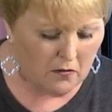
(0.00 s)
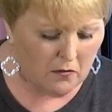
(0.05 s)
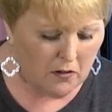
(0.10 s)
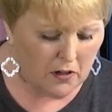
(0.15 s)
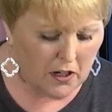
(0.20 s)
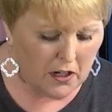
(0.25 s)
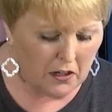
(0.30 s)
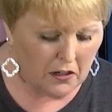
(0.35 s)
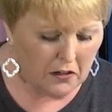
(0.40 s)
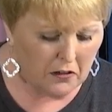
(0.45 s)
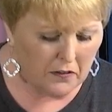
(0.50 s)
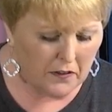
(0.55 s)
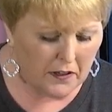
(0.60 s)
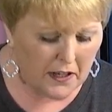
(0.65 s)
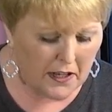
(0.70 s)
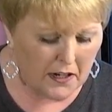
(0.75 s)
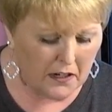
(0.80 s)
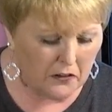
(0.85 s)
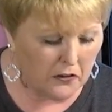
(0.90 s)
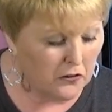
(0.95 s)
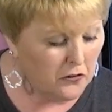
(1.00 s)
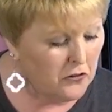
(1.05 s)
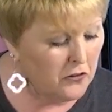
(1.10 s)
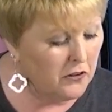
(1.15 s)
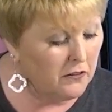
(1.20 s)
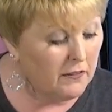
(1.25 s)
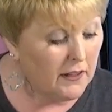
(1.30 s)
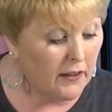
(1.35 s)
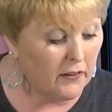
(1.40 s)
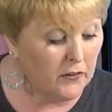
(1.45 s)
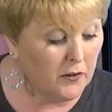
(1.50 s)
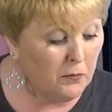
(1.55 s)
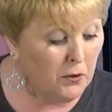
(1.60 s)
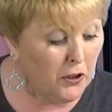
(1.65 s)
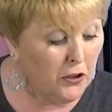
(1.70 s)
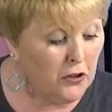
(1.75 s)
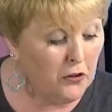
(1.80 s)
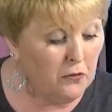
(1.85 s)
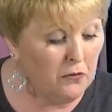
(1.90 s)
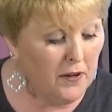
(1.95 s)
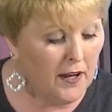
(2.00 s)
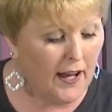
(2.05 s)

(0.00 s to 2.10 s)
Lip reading: They got to look good. That's a blue.